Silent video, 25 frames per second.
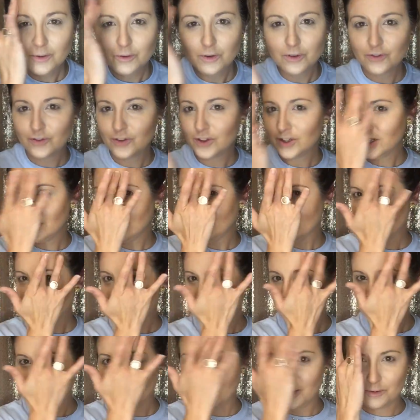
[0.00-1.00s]
we're filling
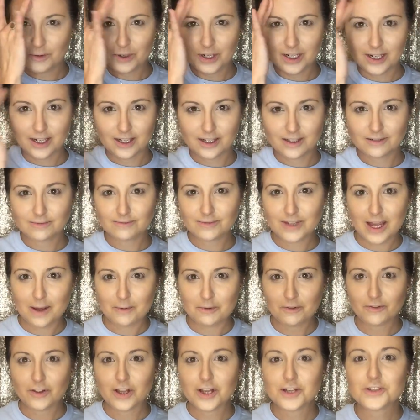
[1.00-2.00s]
that in and we're going to
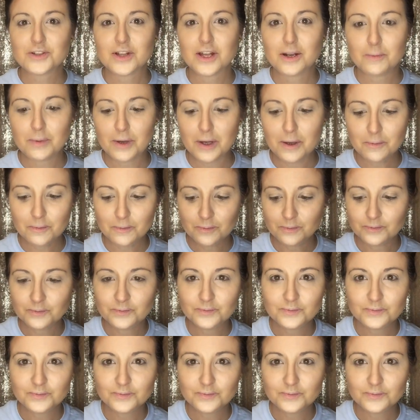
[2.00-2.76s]
camouflage that a bit.